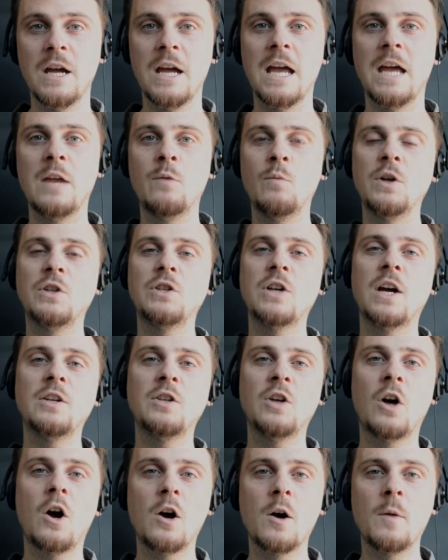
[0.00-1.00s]
in which I
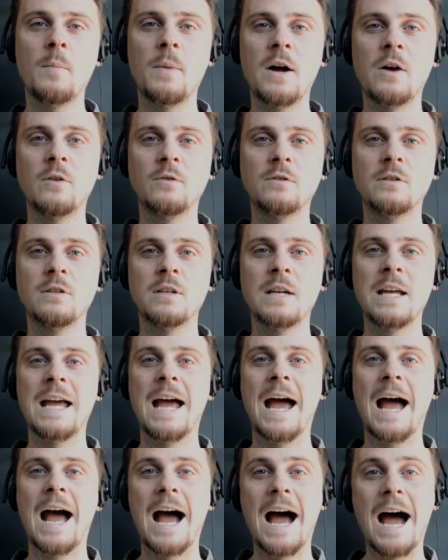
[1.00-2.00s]
talk about
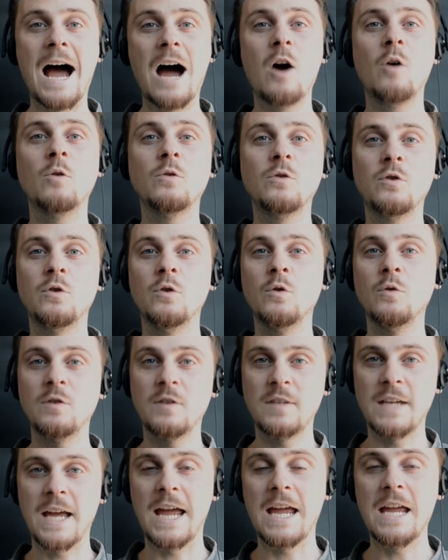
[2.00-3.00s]
how to
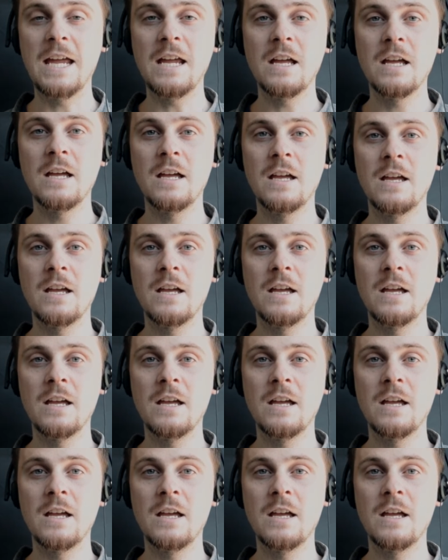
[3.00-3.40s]
say